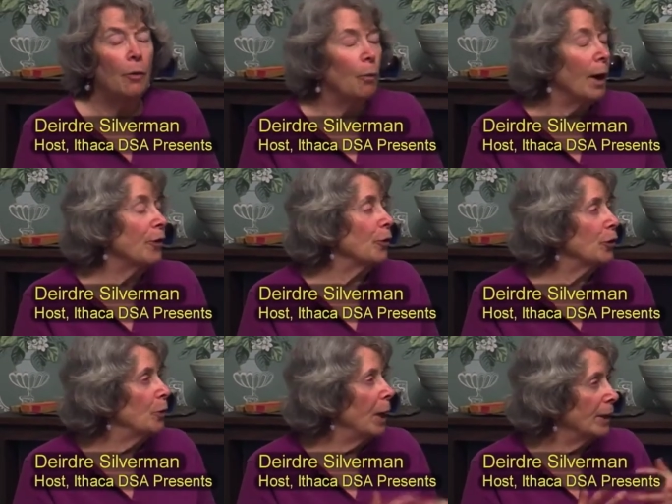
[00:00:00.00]
whether
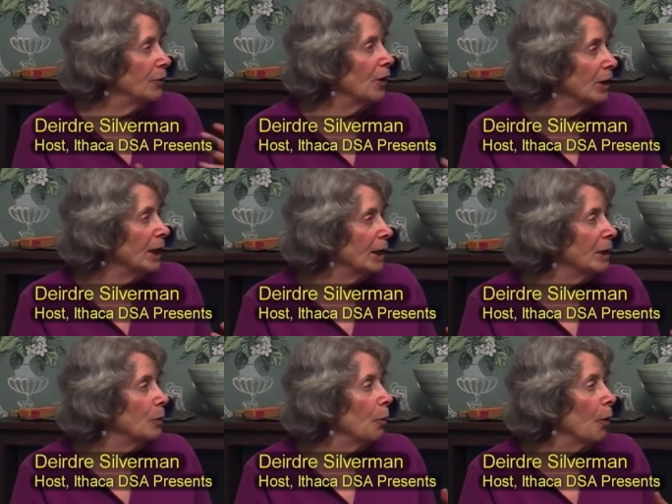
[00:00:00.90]
you had done
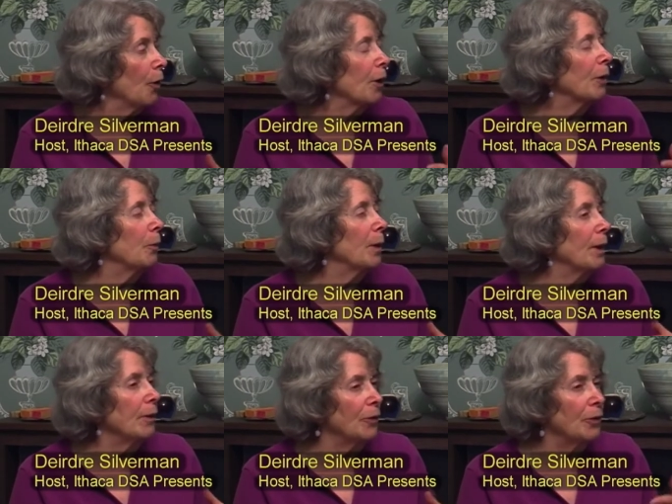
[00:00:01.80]
any work
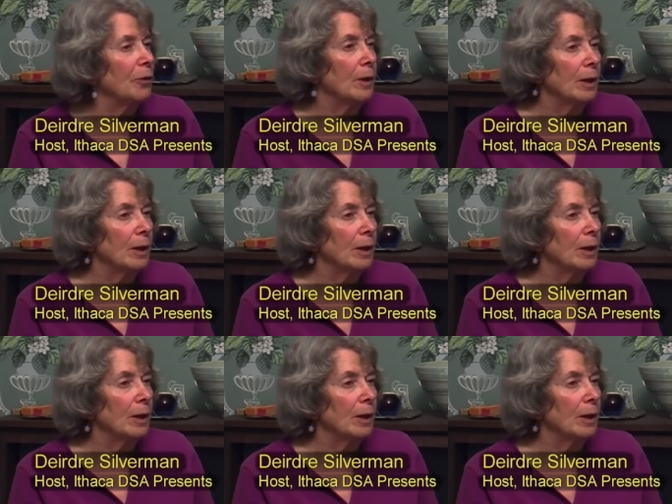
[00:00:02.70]
with